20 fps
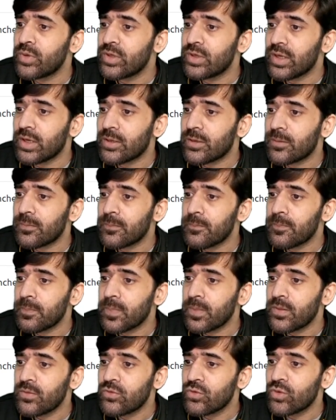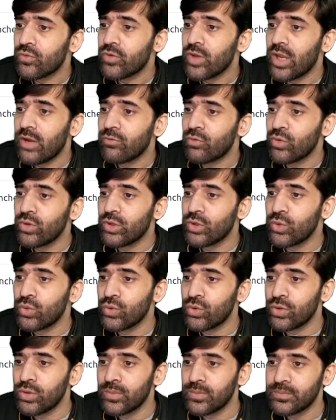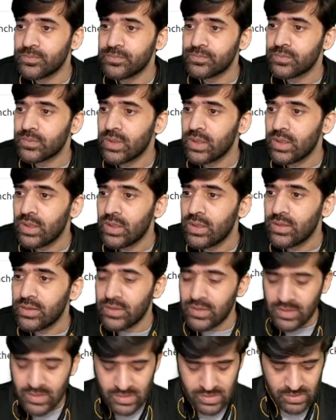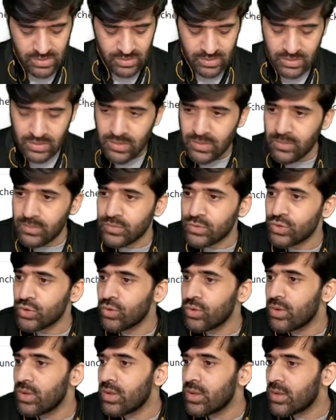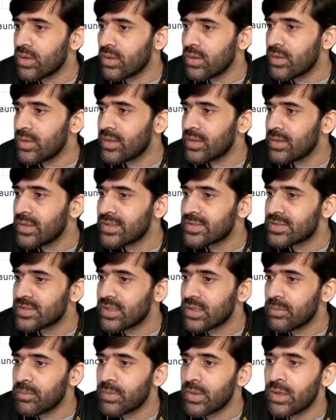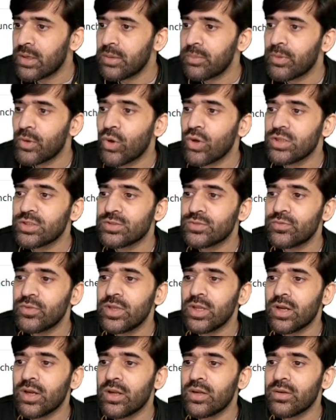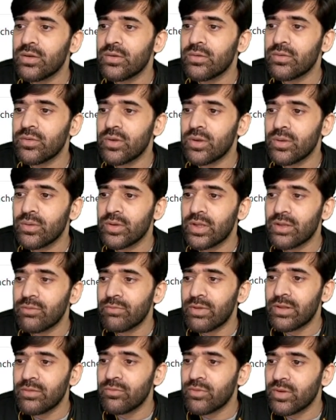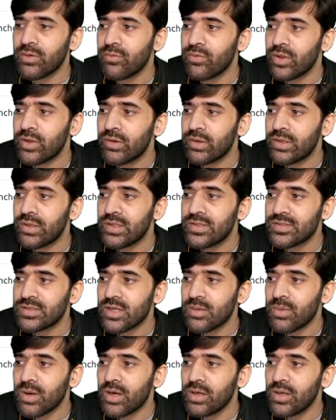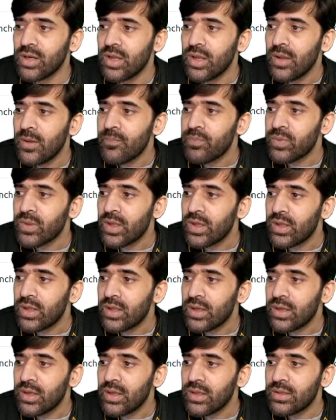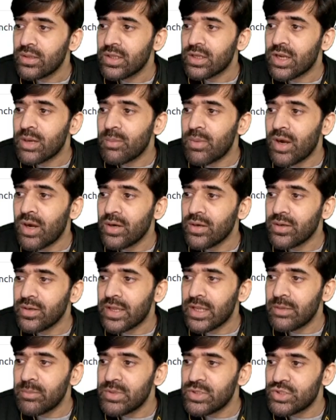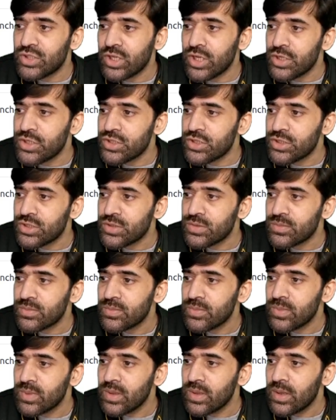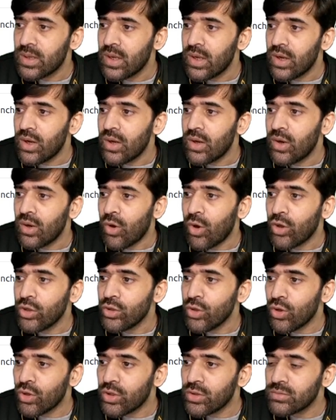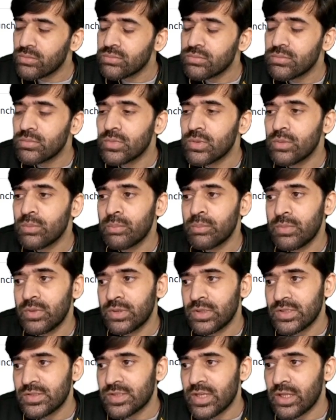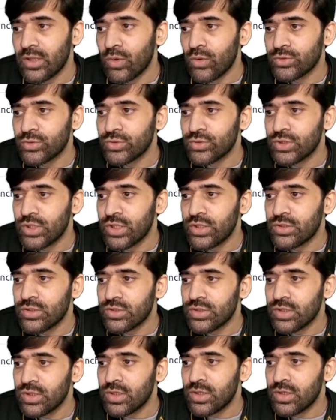detect. So we have to include. Let's say because we are when we run this command, the command can be changed on login. This can also change